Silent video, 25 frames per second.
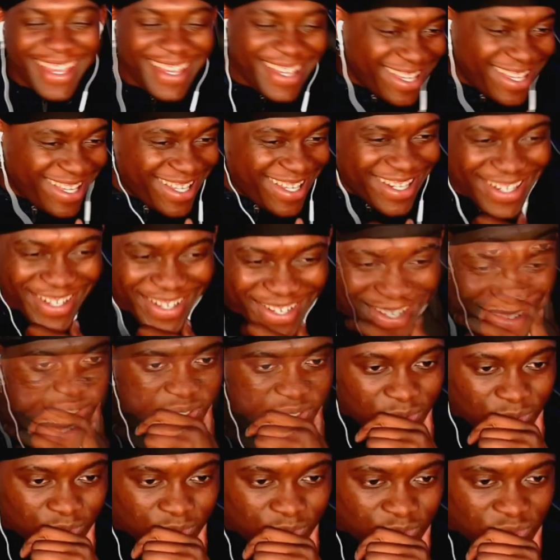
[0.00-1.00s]

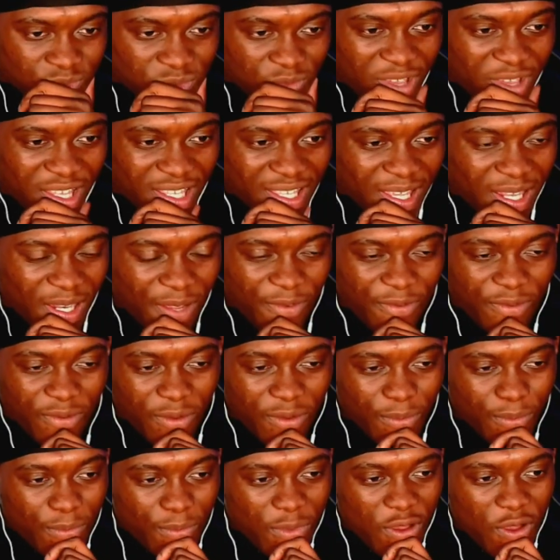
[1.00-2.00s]
A
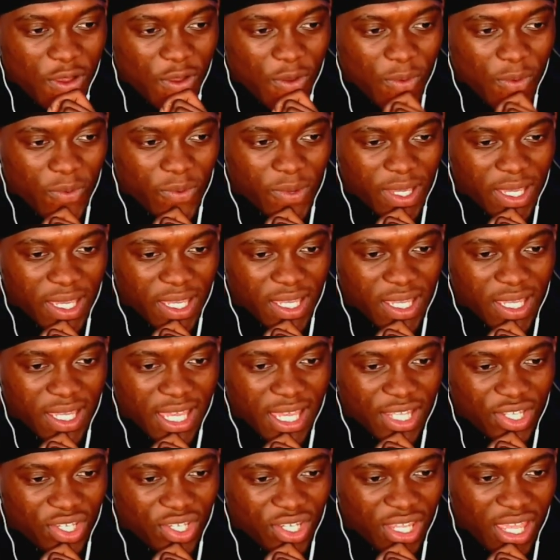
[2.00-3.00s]
telephone pole,
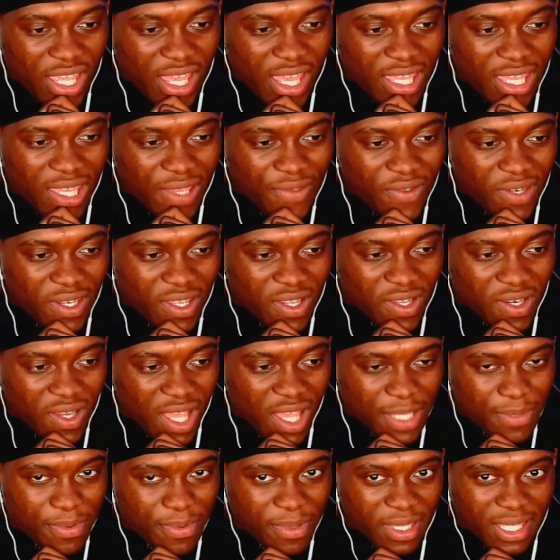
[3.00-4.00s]
a chair, even a
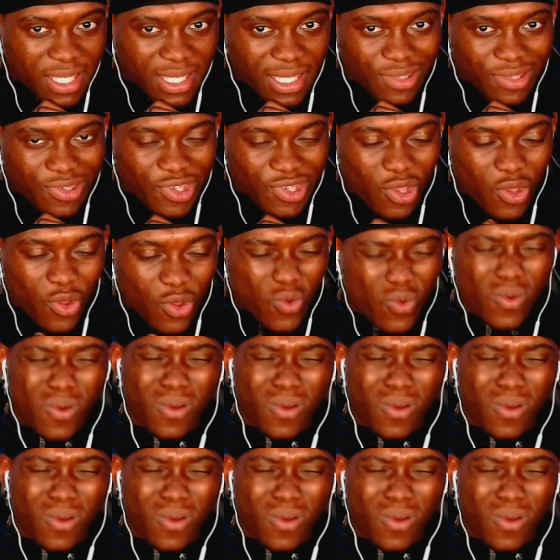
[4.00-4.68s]
glass possess a soul.